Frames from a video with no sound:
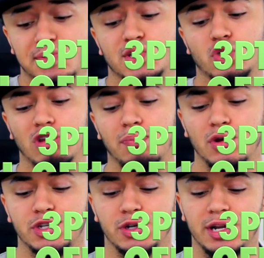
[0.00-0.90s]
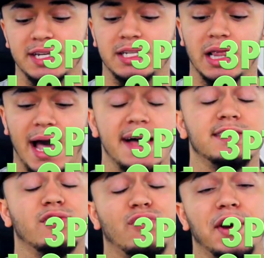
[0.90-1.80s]
So three point shooting is the
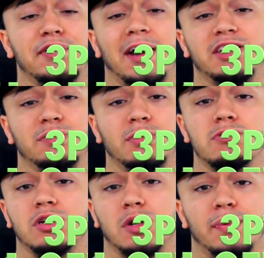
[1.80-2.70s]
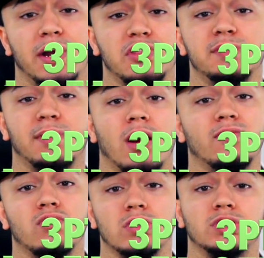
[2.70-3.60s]
last and final attribute we're going to compare these power
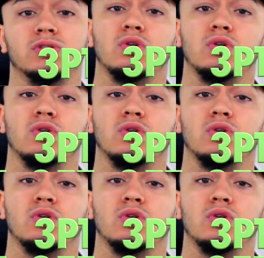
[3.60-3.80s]
forwards